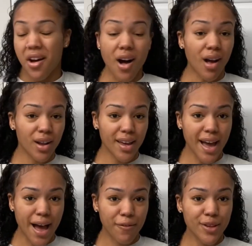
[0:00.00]
all I
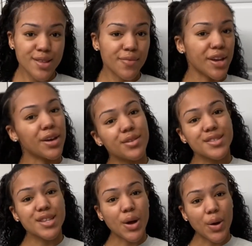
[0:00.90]
have for this video.
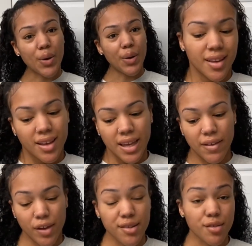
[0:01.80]
So
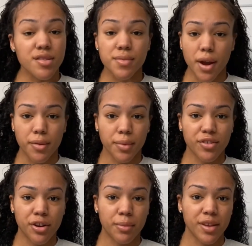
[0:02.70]
if you guys aren't subscribed to my
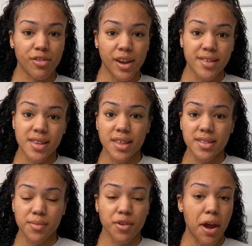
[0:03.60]
channel, make sure you guys hit
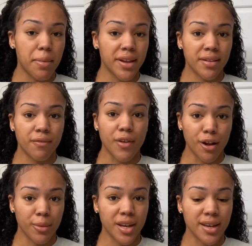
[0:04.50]
that subscribe button,
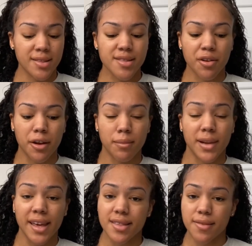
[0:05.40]
follow me on Instagram,
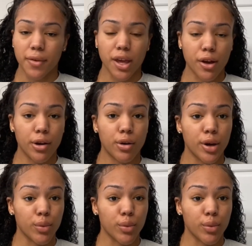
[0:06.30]
like this video.